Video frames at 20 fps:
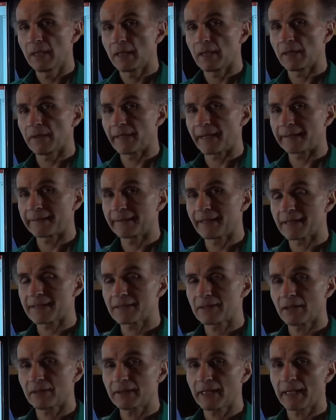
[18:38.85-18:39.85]
that
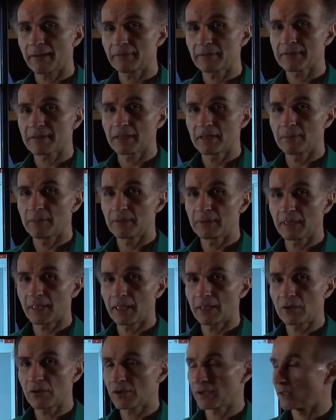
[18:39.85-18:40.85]
does not have this
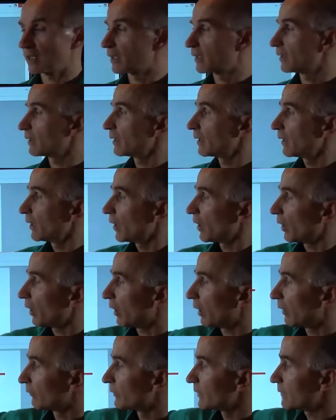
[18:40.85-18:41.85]
limitation
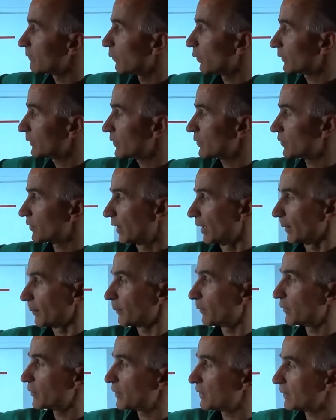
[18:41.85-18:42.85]
of this voltage
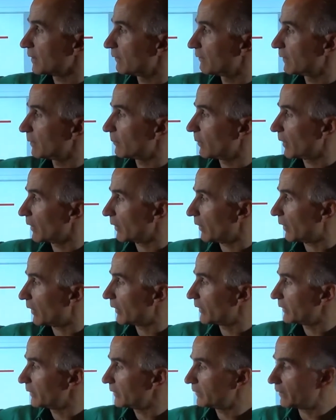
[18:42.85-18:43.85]
drop, which is given by
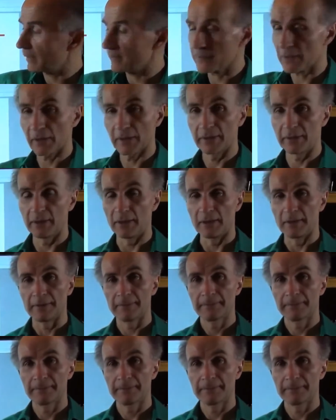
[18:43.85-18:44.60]
Rd times Id.